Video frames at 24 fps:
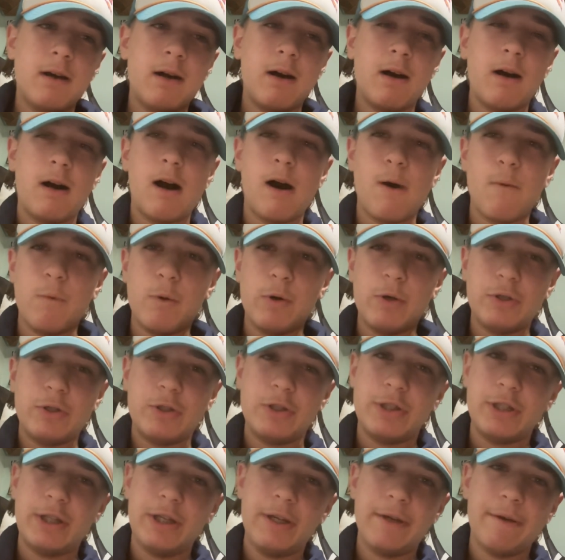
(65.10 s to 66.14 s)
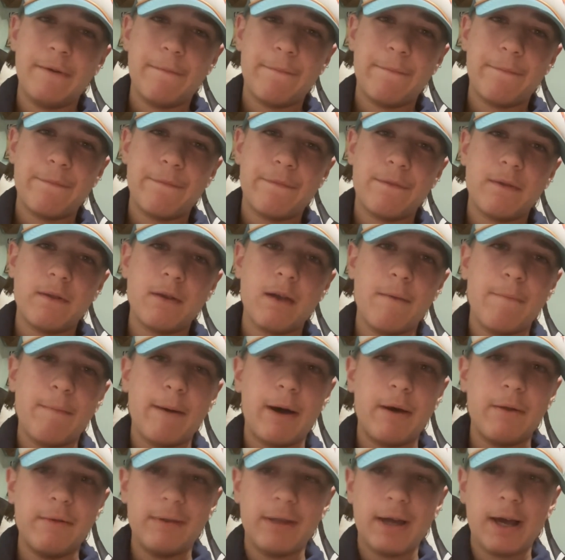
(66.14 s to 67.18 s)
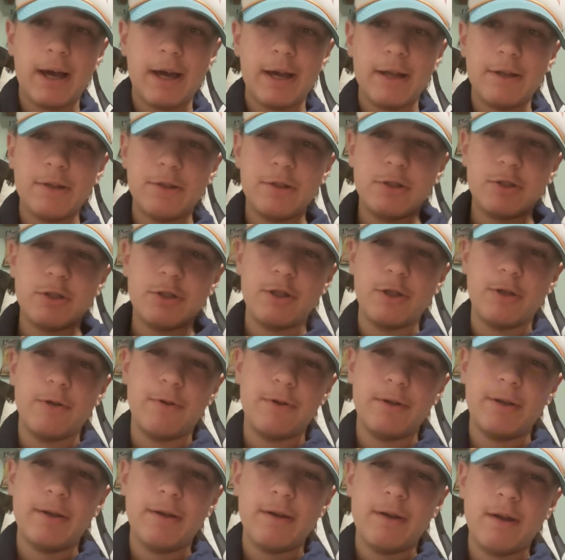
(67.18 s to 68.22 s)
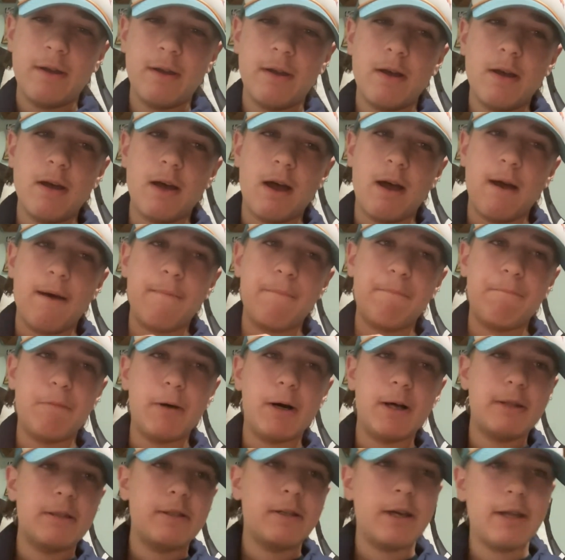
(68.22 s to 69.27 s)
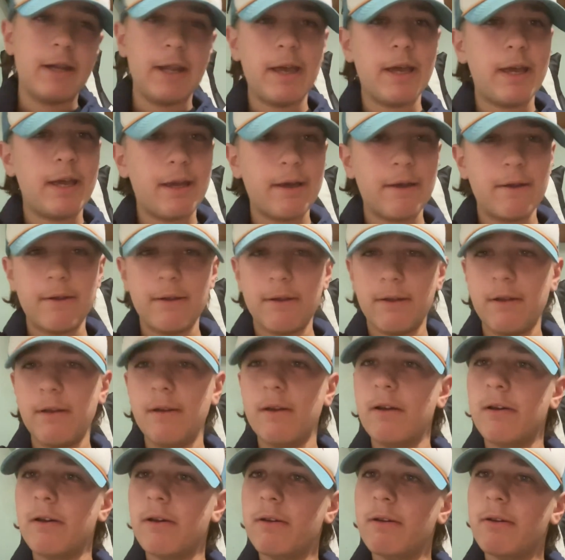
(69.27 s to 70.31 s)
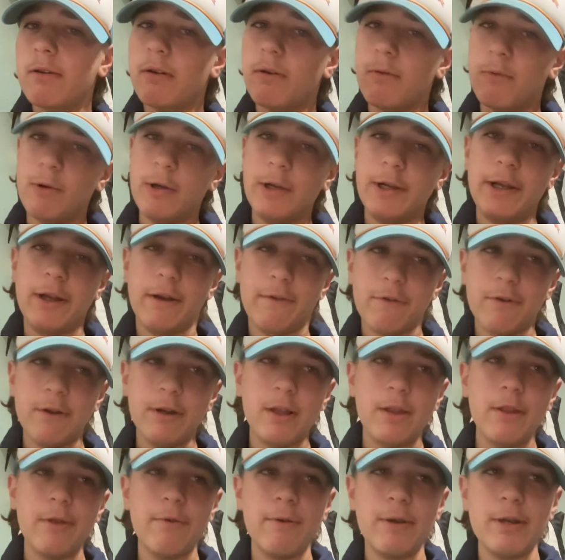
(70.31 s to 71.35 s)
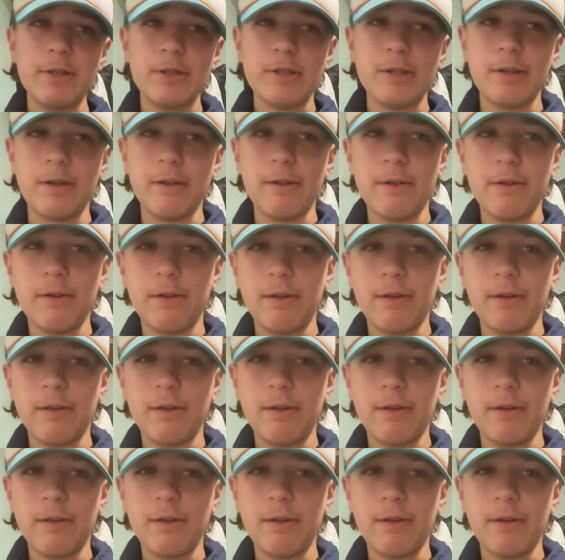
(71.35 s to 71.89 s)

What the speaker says: we'll see about that soon. But today, we're here for another reason.